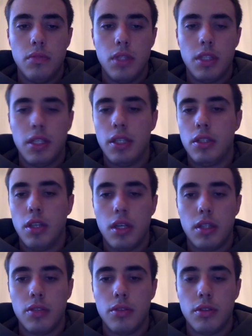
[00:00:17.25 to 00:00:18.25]
a TED
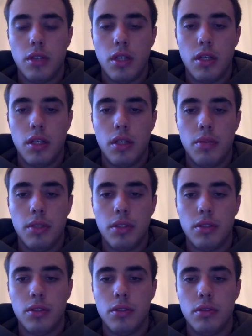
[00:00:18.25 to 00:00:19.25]
Talk that was on
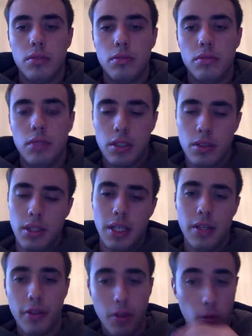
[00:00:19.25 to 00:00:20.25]
mental
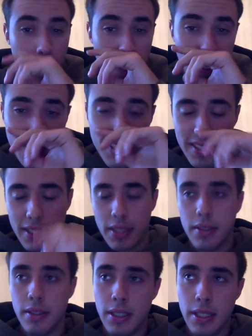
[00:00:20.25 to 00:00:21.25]
health awareness
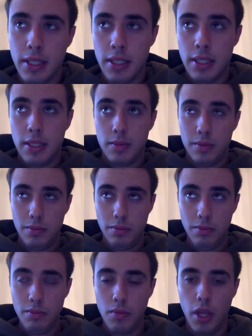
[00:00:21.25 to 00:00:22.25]
and
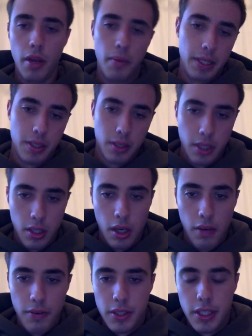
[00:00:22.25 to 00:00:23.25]
basically a
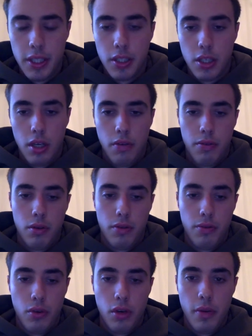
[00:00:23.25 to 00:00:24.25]
call for change, a call for
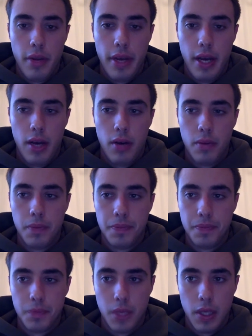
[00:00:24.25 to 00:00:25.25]
reform, and how
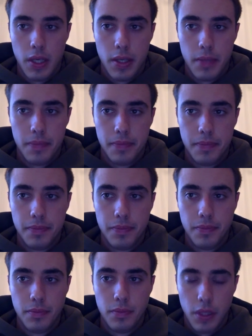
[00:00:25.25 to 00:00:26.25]

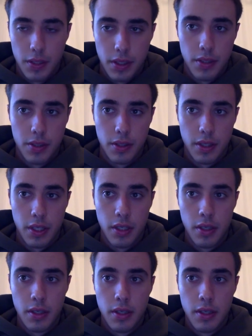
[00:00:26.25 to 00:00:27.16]
essentially